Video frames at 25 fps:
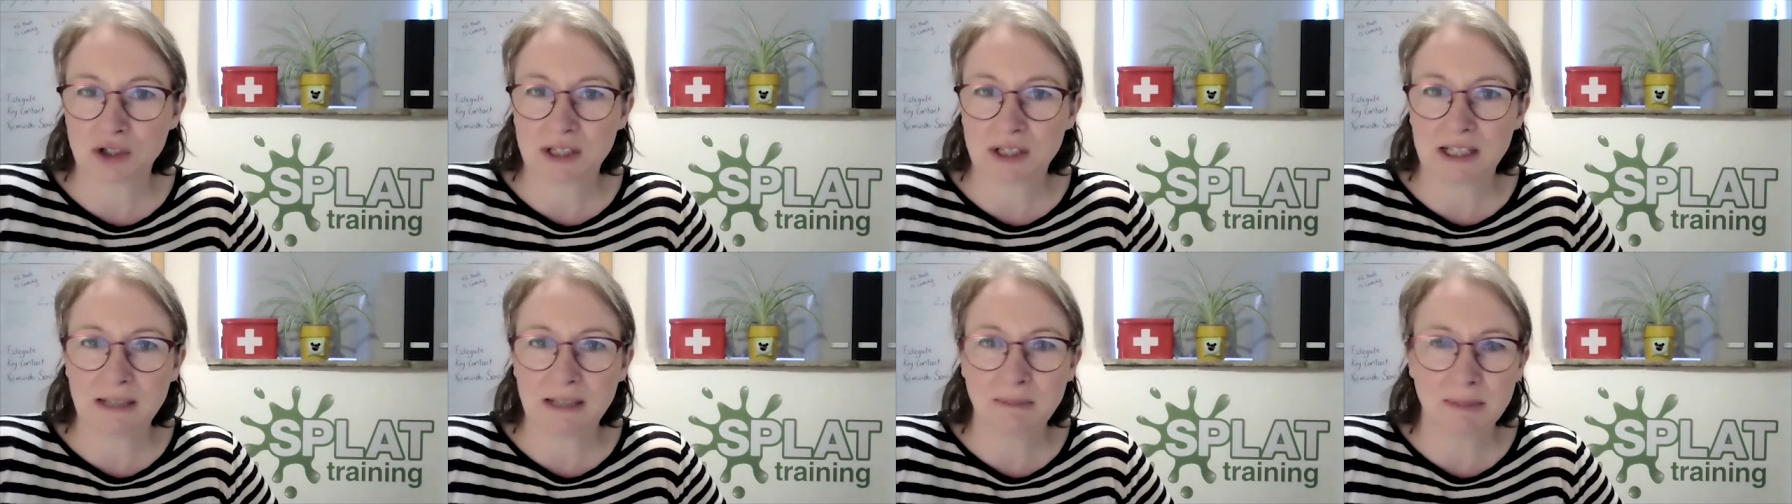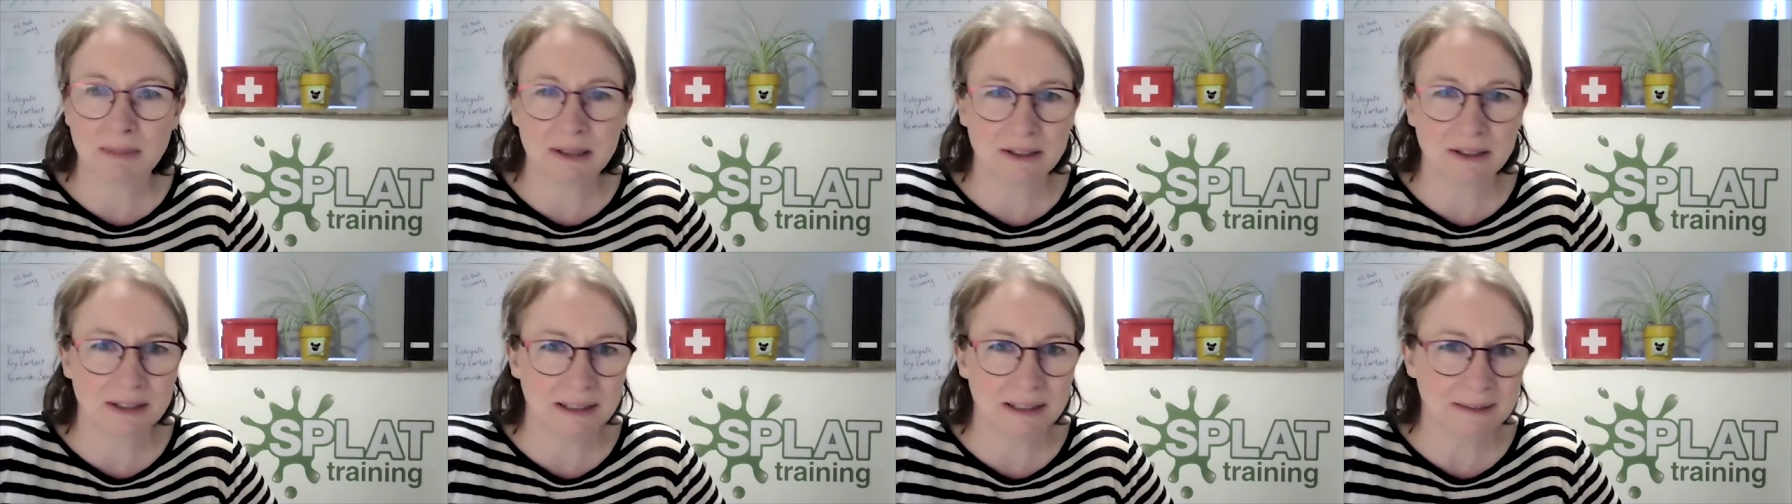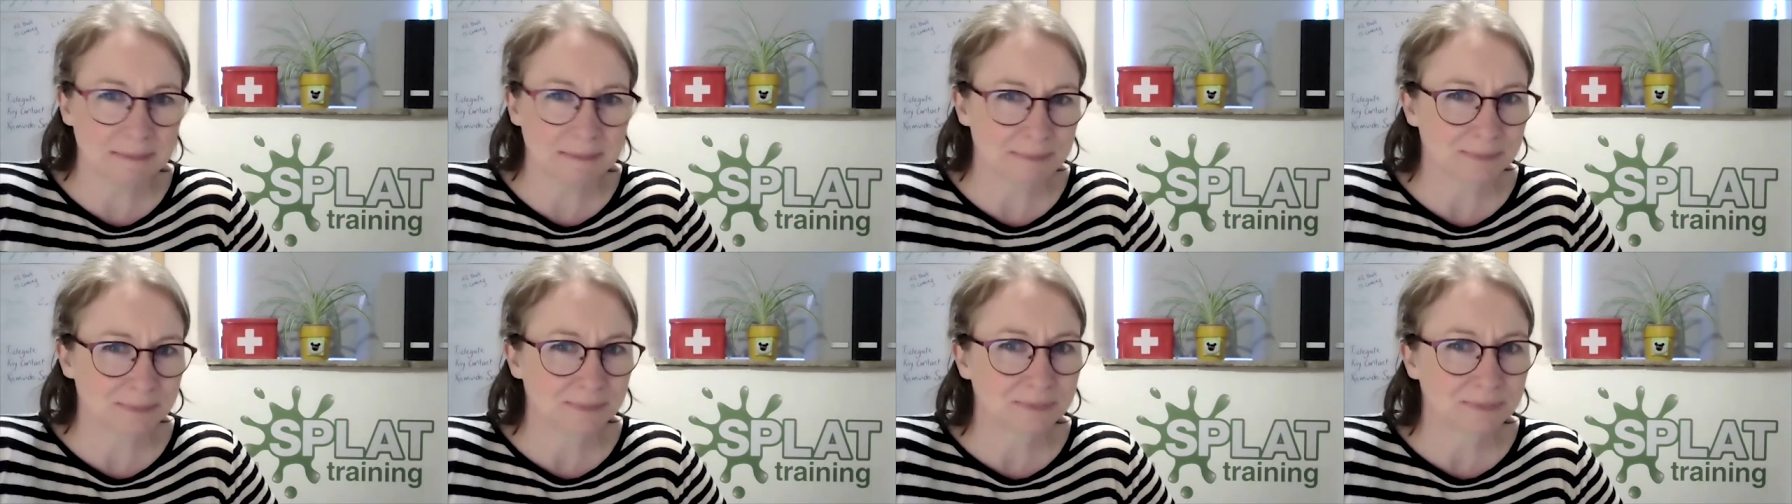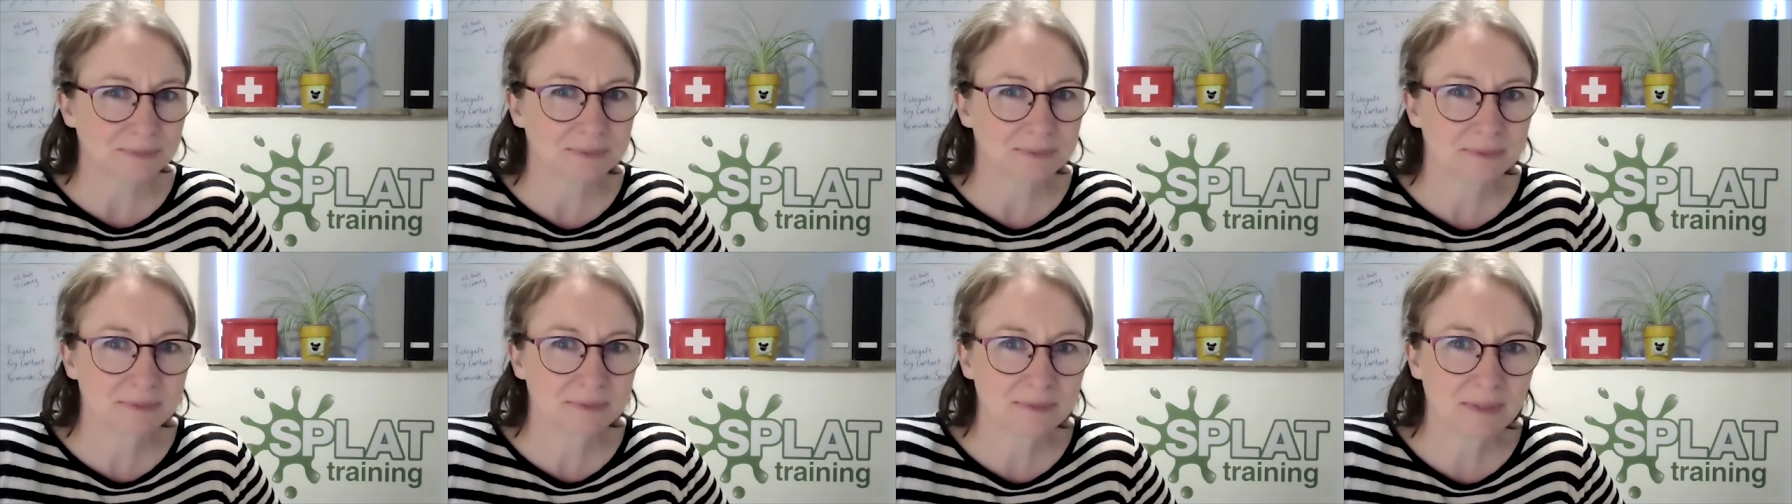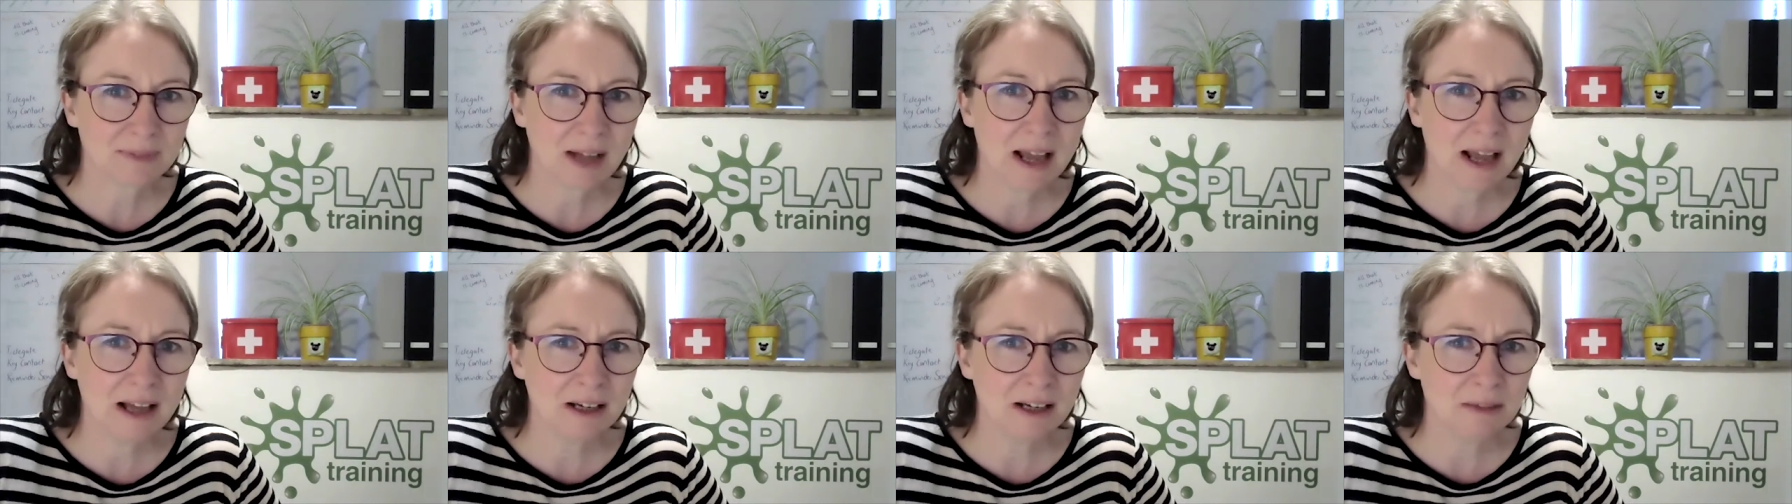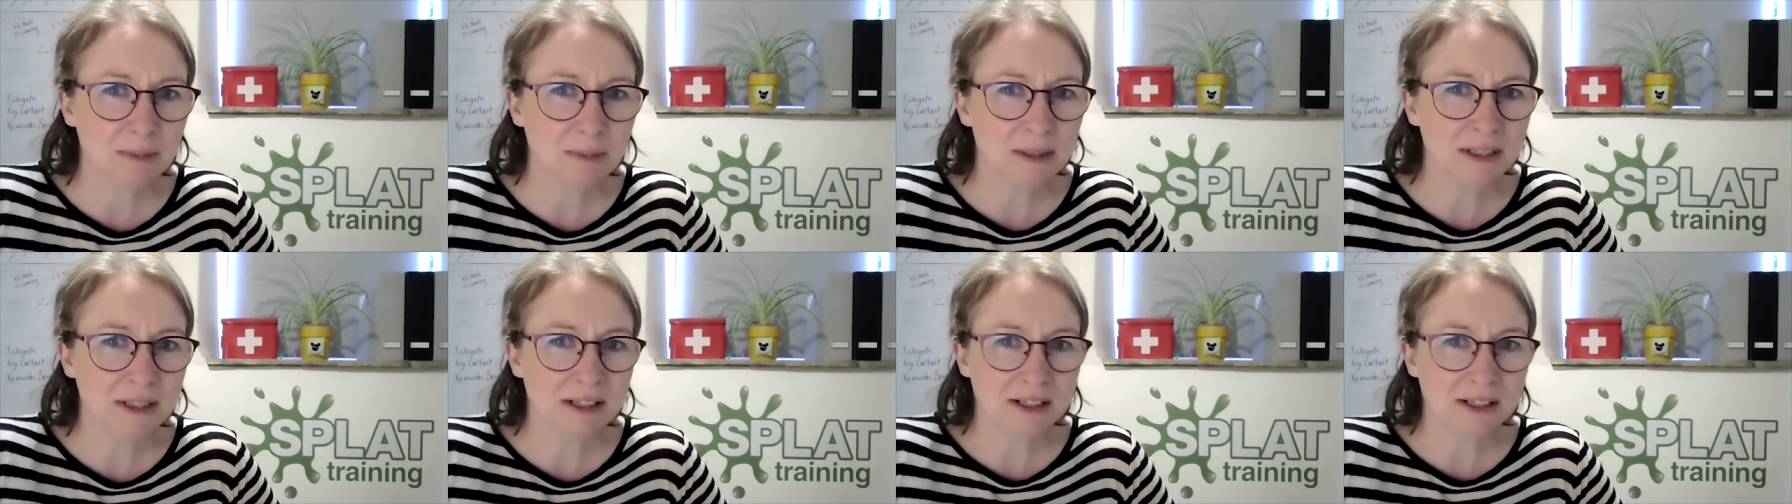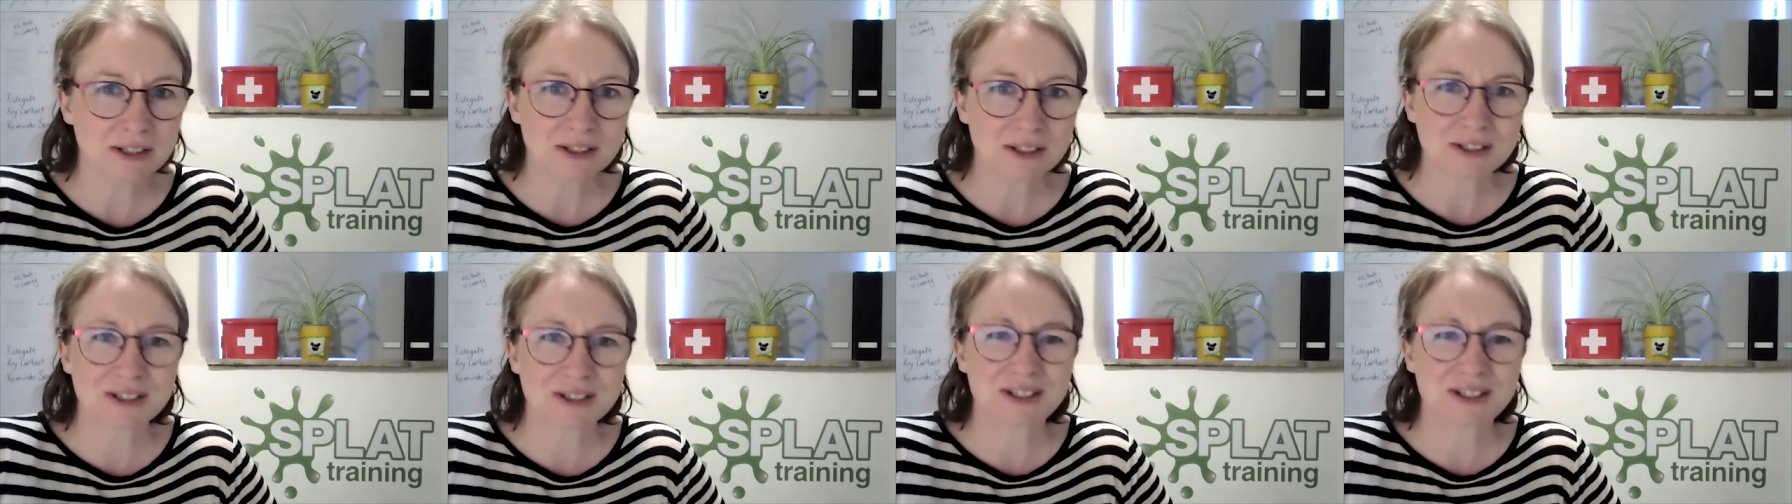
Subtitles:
Teambuilding element.